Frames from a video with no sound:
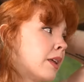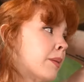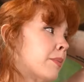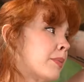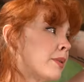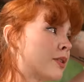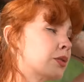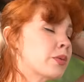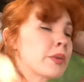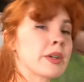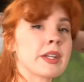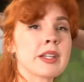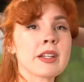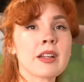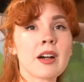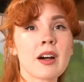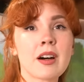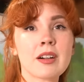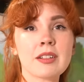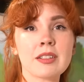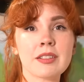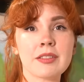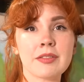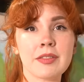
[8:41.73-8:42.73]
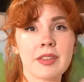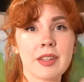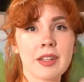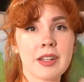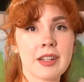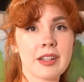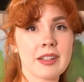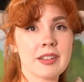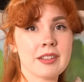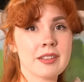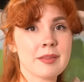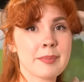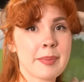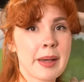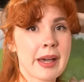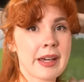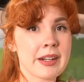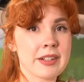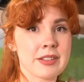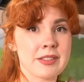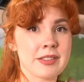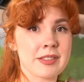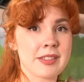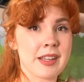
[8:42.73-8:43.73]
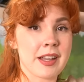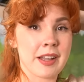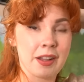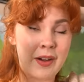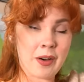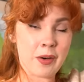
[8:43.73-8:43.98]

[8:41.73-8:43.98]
that between all of the patterns I